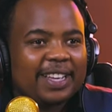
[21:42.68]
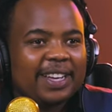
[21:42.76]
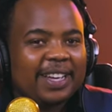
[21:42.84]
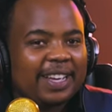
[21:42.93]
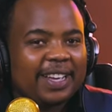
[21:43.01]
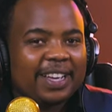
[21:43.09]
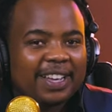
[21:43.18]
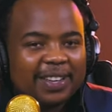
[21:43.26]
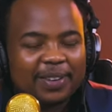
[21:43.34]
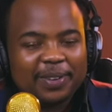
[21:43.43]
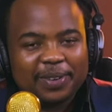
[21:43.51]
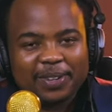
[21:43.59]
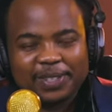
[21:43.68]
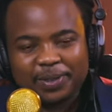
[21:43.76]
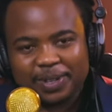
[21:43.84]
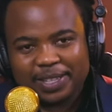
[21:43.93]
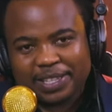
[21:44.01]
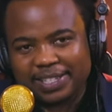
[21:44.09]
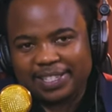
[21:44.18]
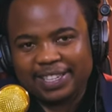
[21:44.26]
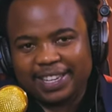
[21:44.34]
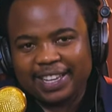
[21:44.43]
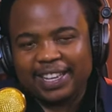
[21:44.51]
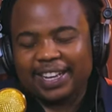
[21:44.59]
Like, you know, he's got
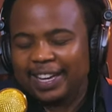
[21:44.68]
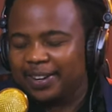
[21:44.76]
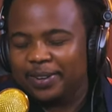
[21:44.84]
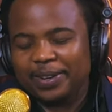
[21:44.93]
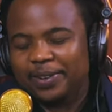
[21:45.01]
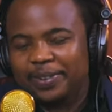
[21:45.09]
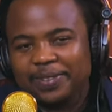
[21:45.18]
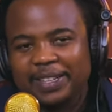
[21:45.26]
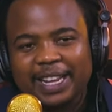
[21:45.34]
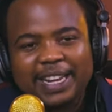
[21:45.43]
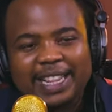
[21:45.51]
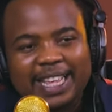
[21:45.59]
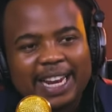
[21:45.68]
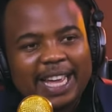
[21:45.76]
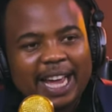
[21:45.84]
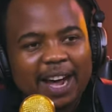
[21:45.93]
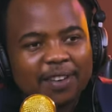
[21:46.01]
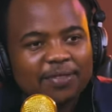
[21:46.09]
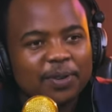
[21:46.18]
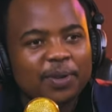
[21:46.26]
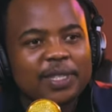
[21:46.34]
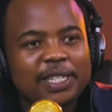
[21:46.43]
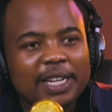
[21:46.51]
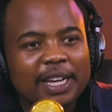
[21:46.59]
these... I don't know. They're like half
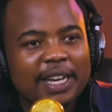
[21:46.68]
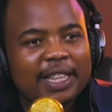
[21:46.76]
notes.